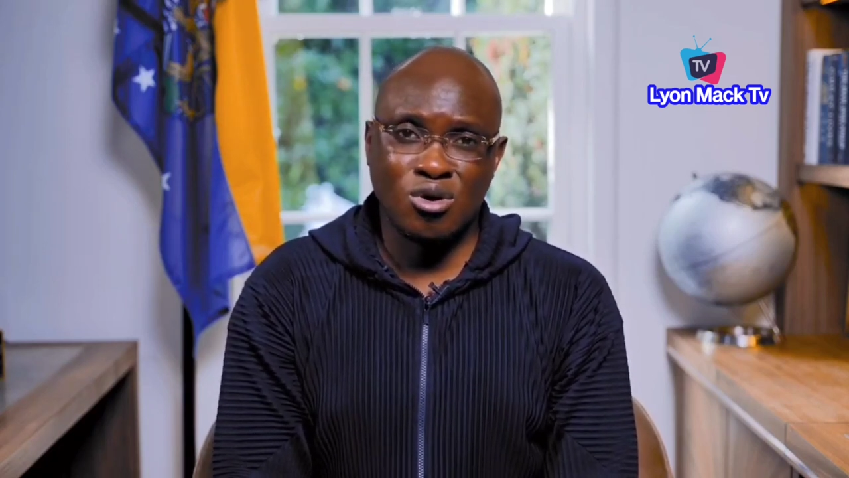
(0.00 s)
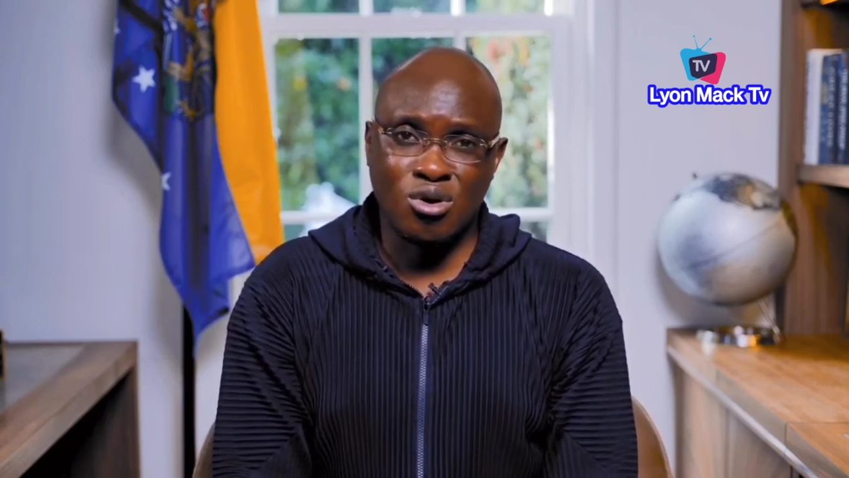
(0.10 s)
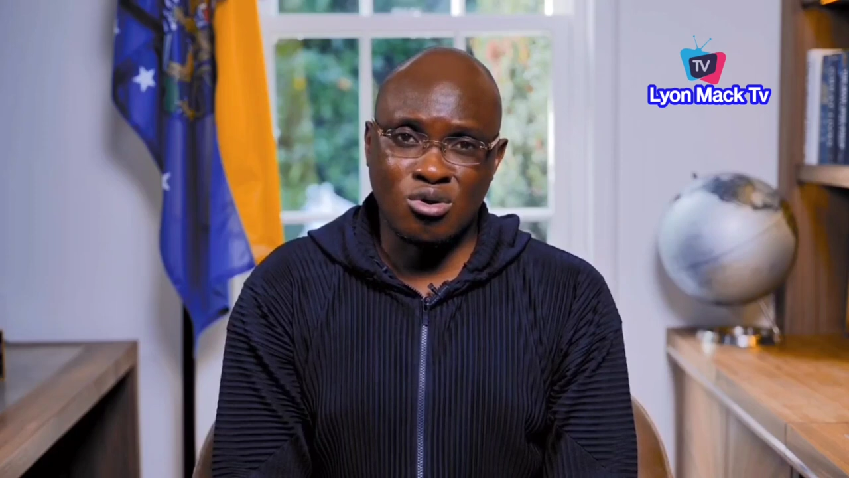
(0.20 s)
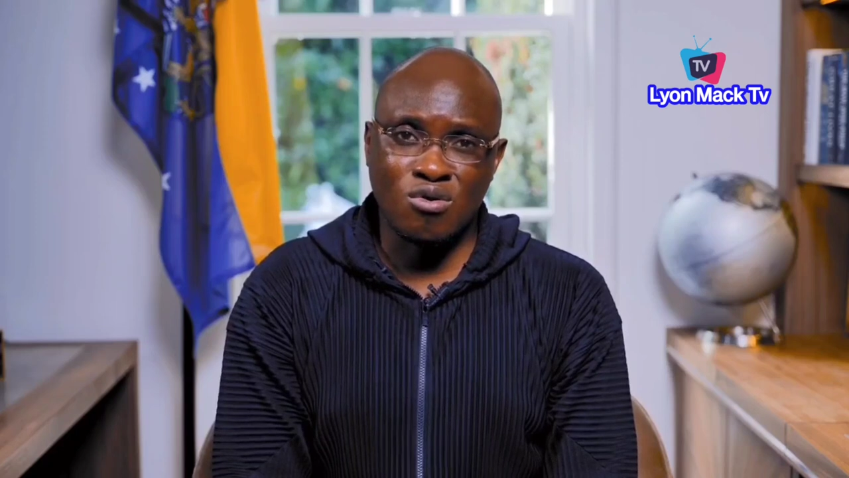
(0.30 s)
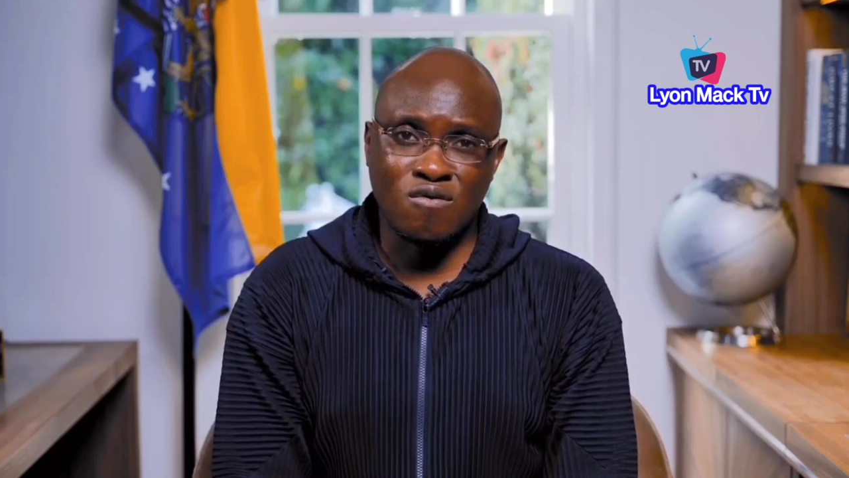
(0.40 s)

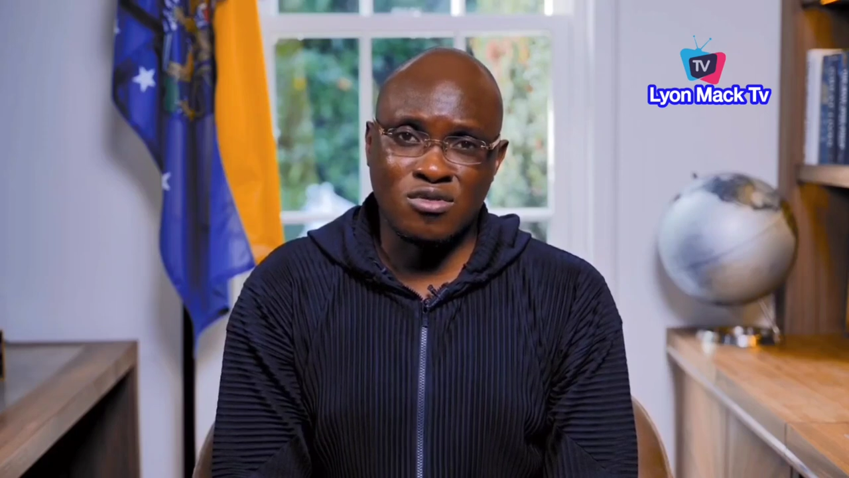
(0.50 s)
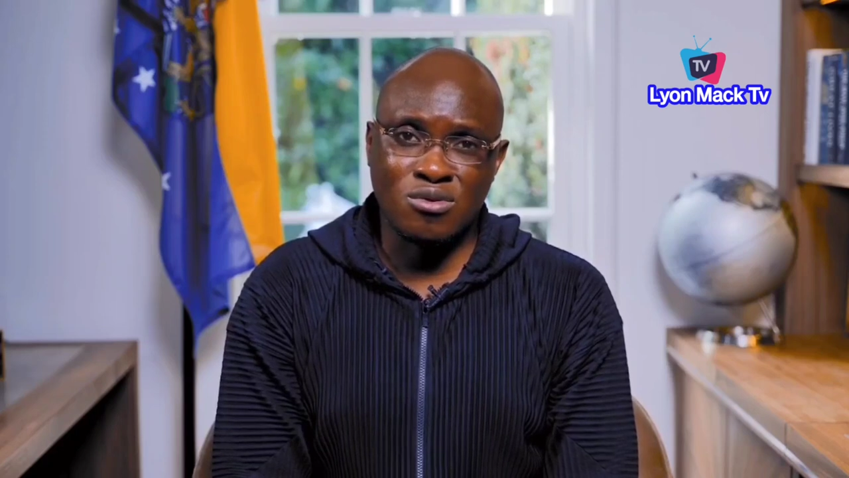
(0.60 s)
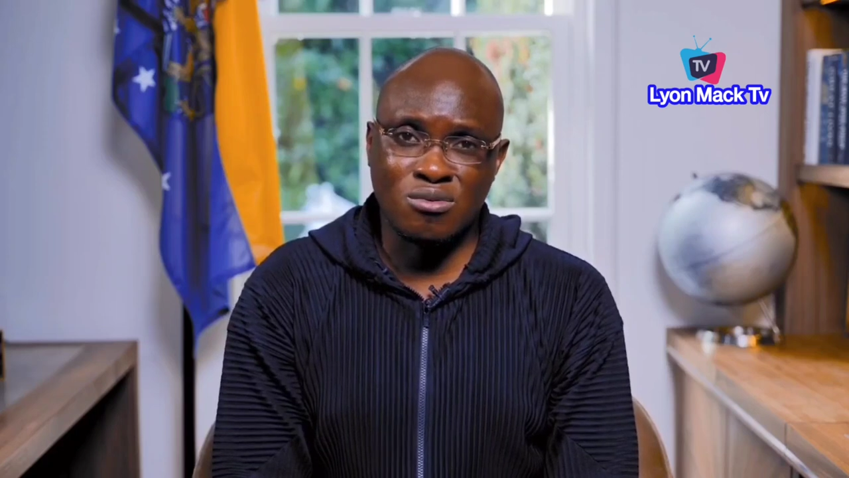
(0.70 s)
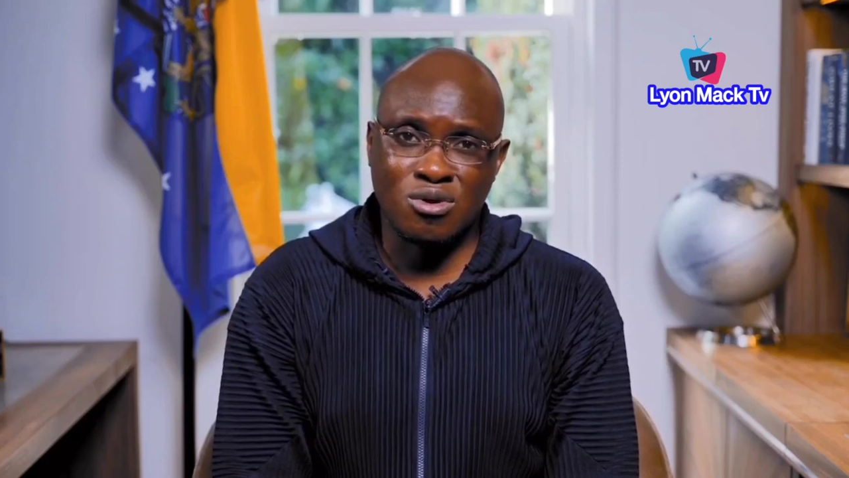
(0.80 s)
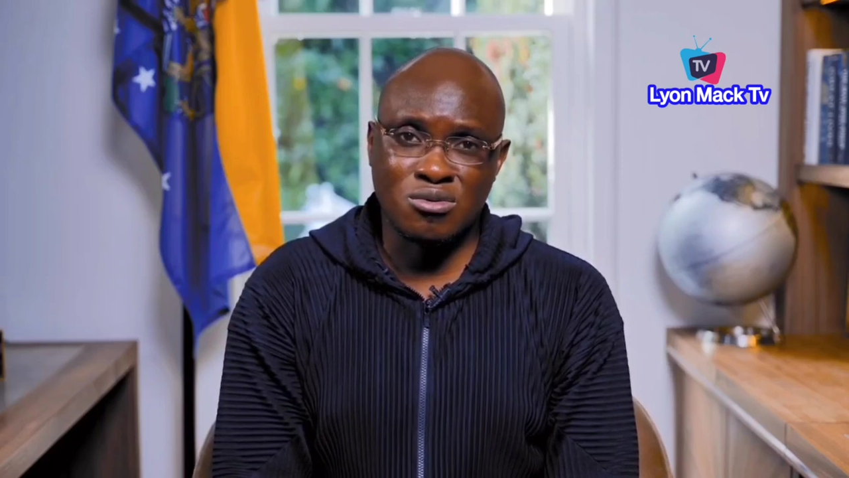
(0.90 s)
all over
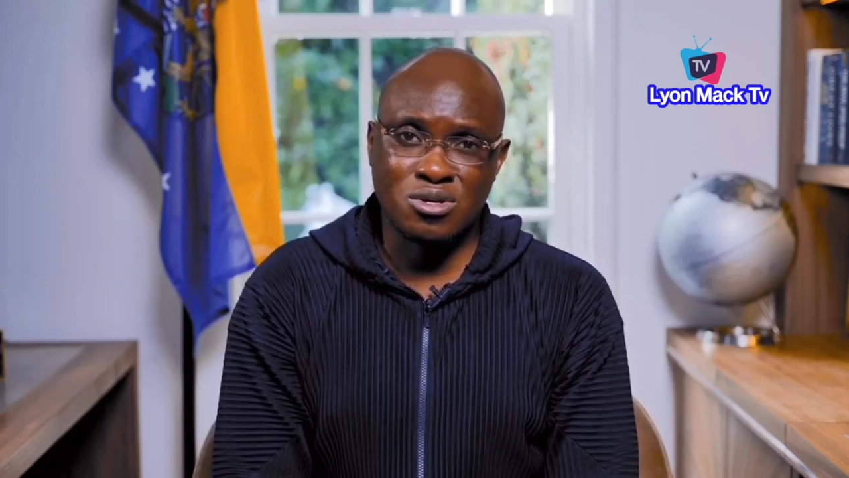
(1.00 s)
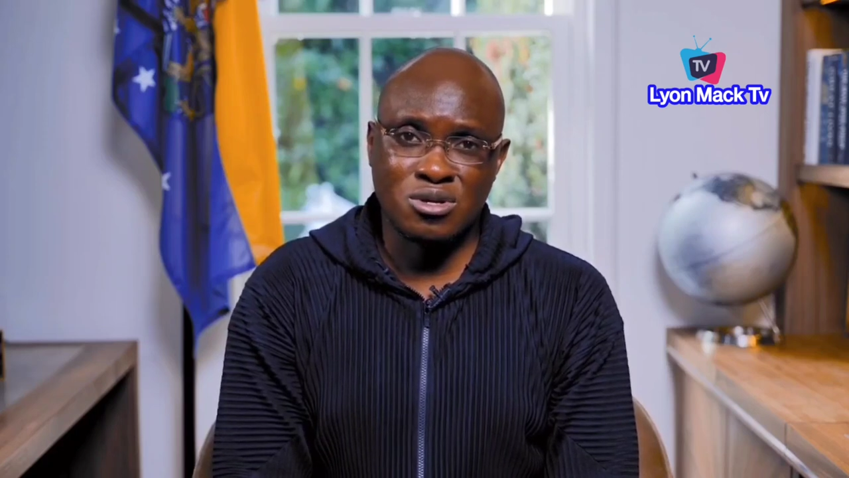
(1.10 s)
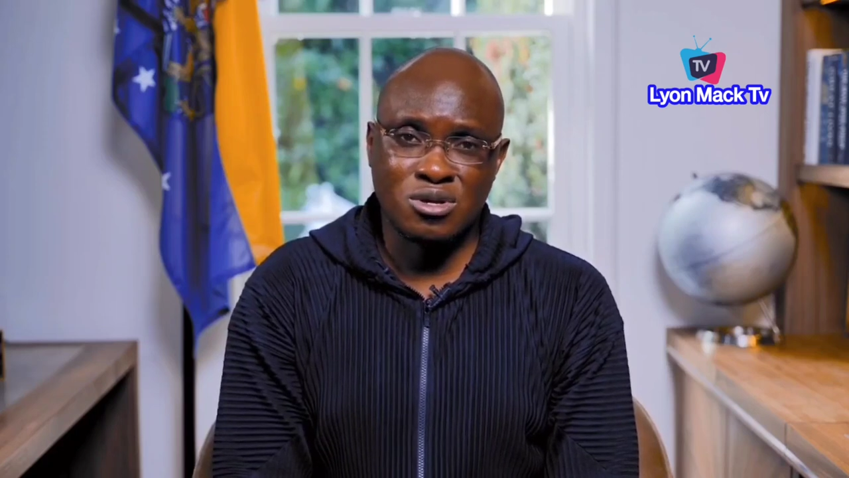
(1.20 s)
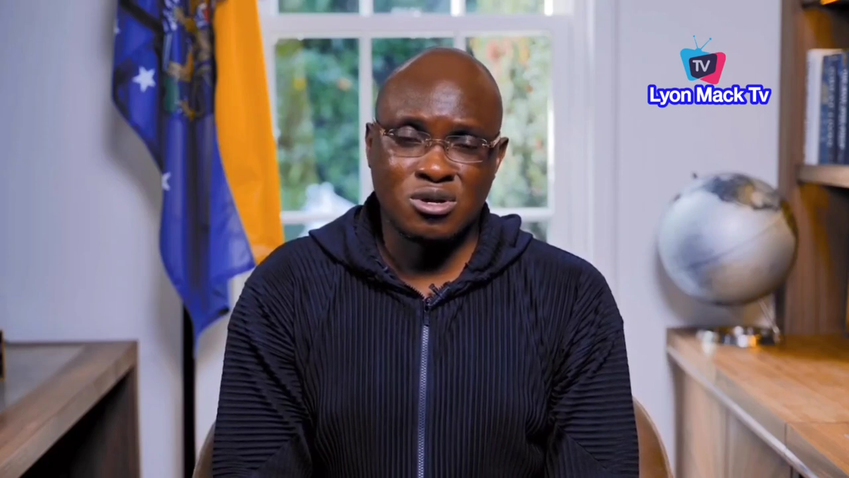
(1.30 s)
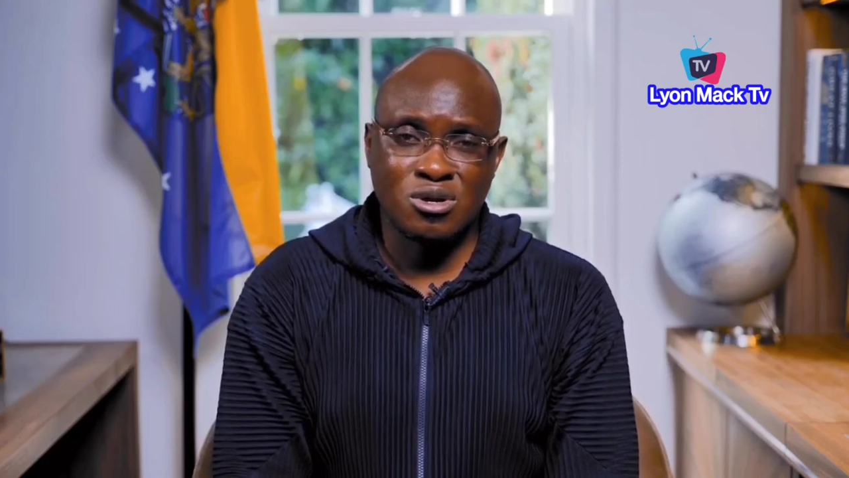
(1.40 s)
the world.
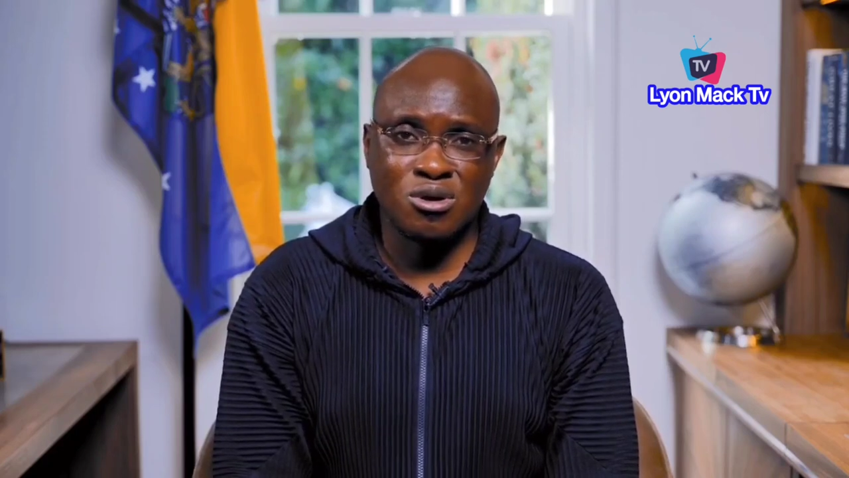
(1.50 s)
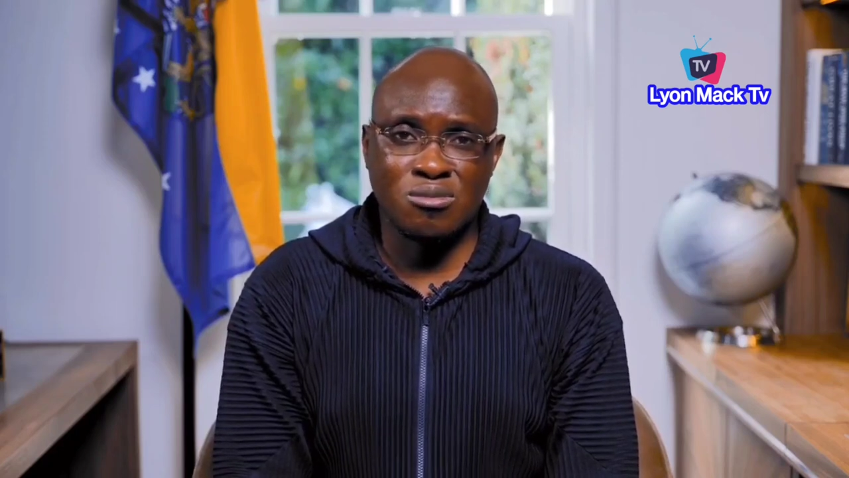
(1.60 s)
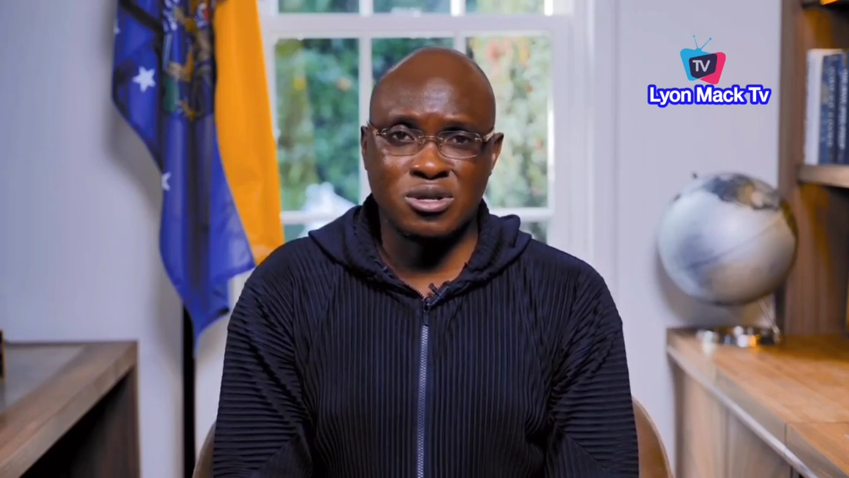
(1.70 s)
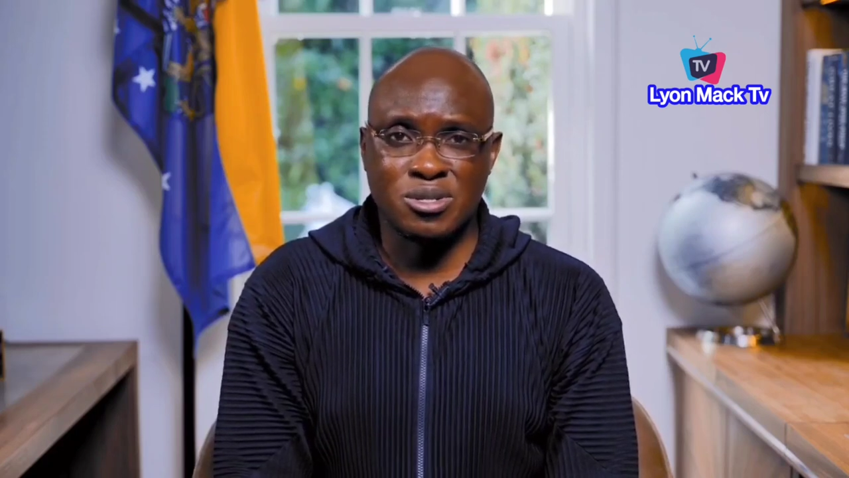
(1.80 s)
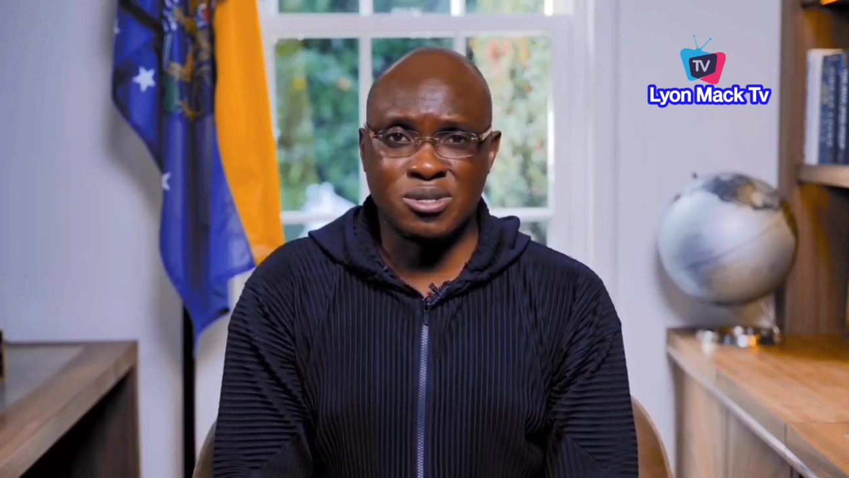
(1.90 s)

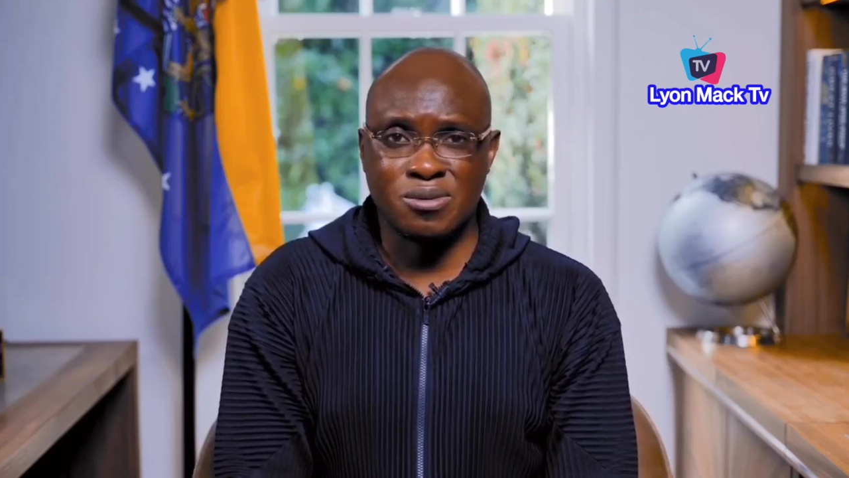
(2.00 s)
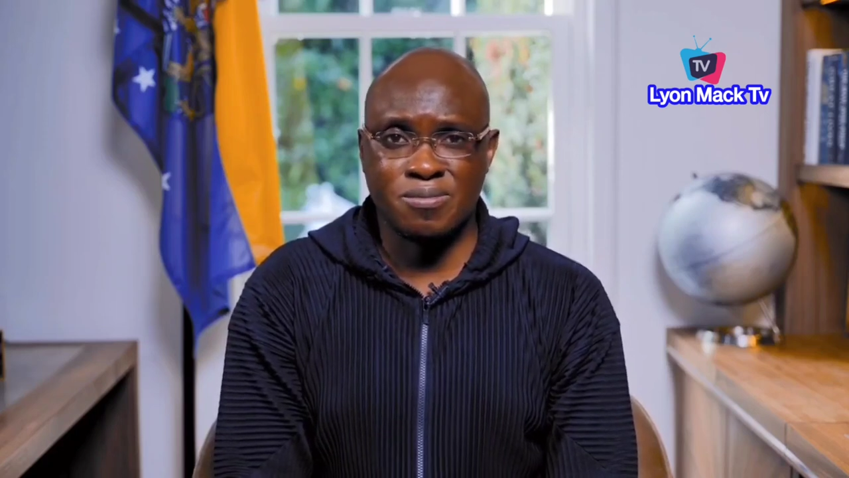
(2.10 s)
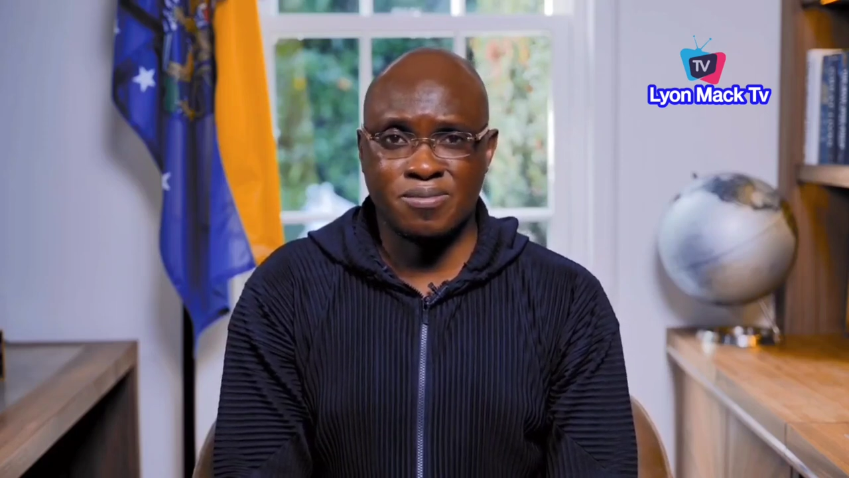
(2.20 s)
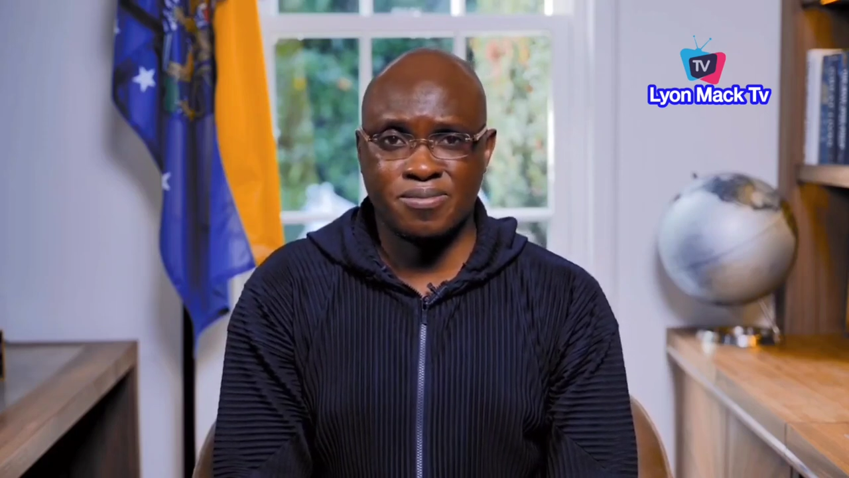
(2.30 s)
God bless you.